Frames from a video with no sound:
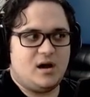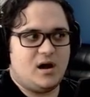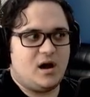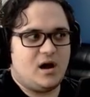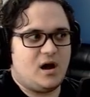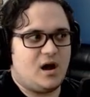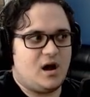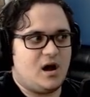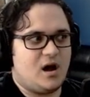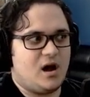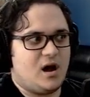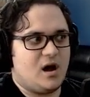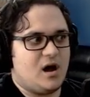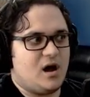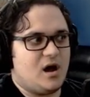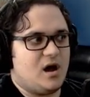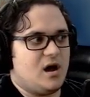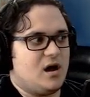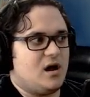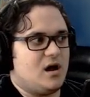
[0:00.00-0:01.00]

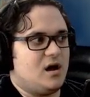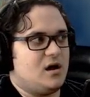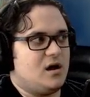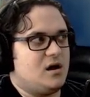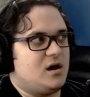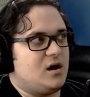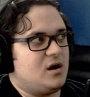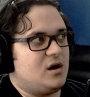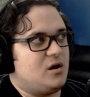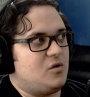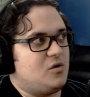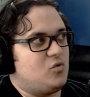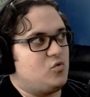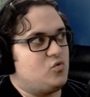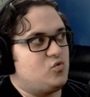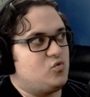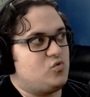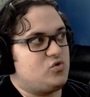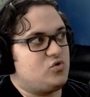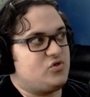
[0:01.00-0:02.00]
Uh,
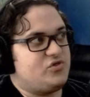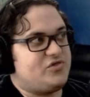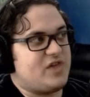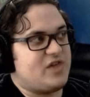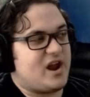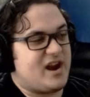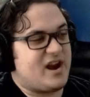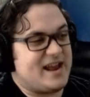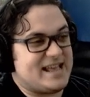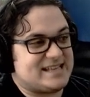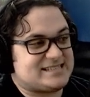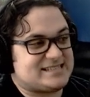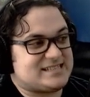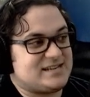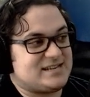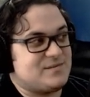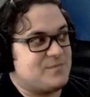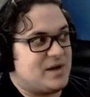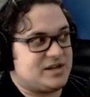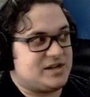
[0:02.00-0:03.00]
there
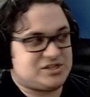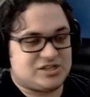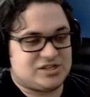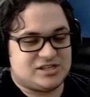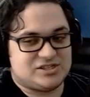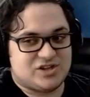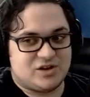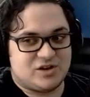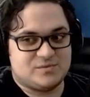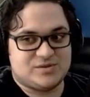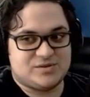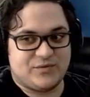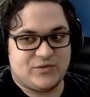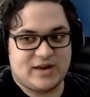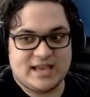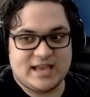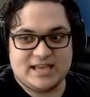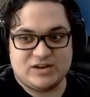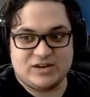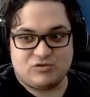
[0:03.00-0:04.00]
isn't much in terms of what
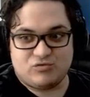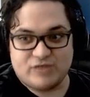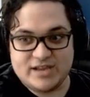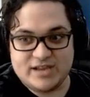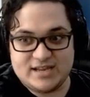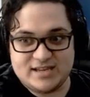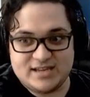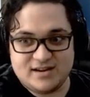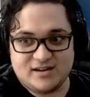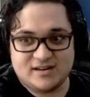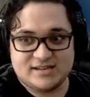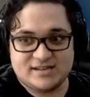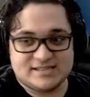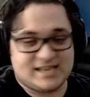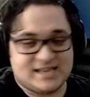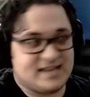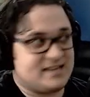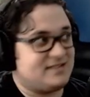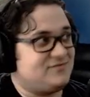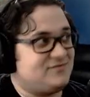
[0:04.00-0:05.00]
I can read here because
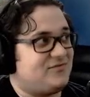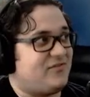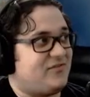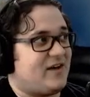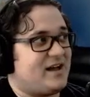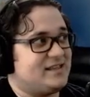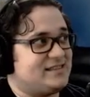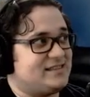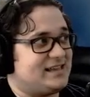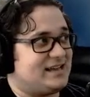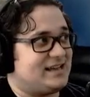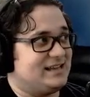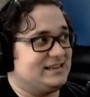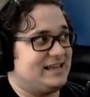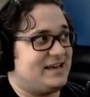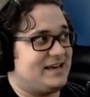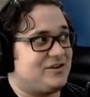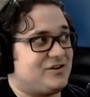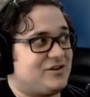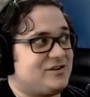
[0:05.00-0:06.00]
I couldn't find like a
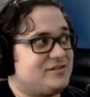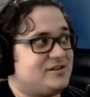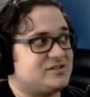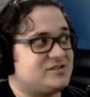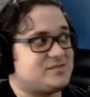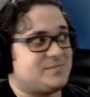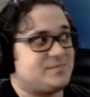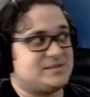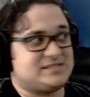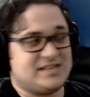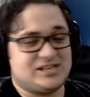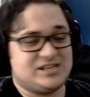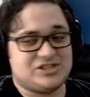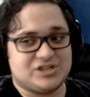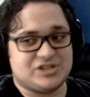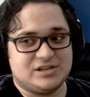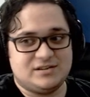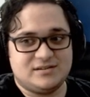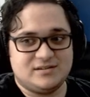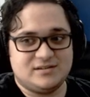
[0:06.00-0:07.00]
letter. There's a
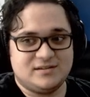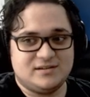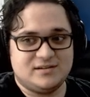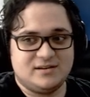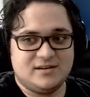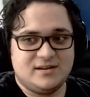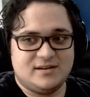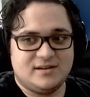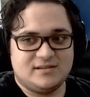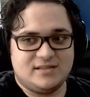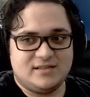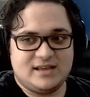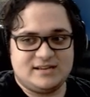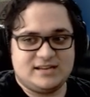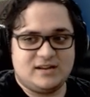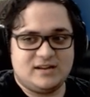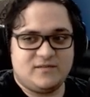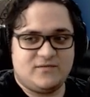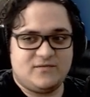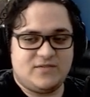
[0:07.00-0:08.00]
petition. They
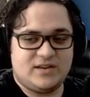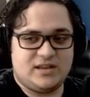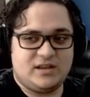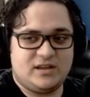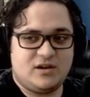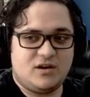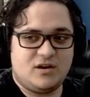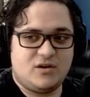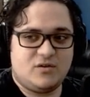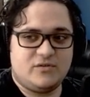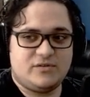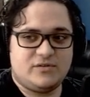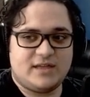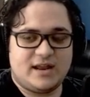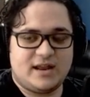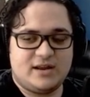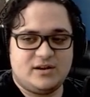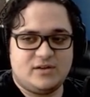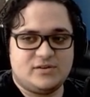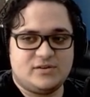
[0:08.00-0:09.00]
did a video that
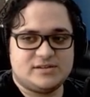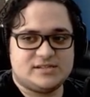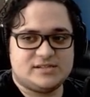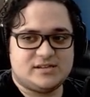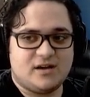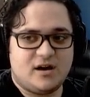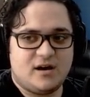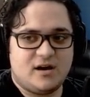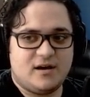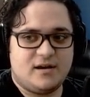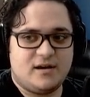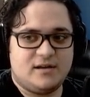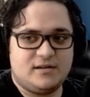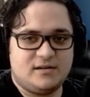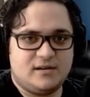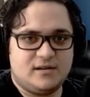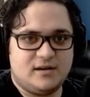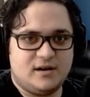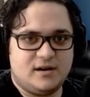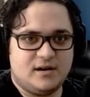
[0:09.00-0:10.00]
I noticed
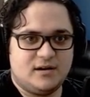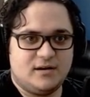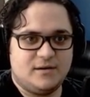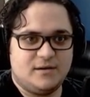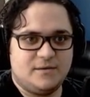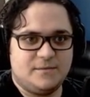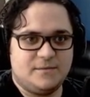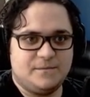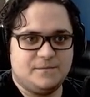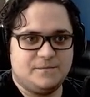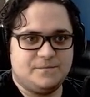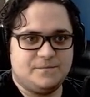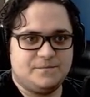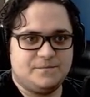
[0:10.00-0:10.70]
on um,